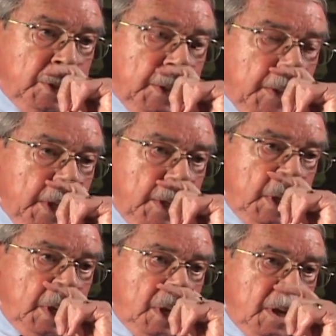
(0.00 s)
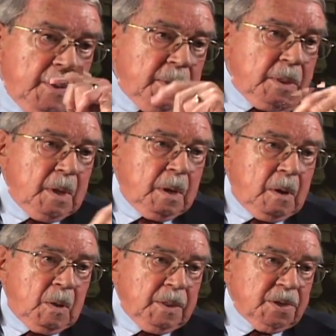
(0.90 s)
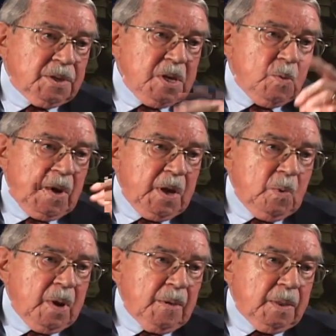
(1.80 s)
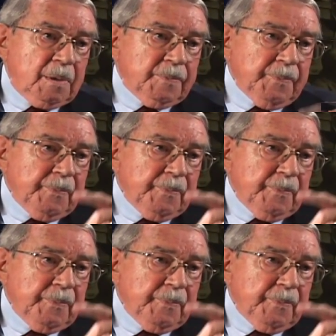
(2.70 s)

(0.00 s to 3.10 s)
uh, all the seaway around the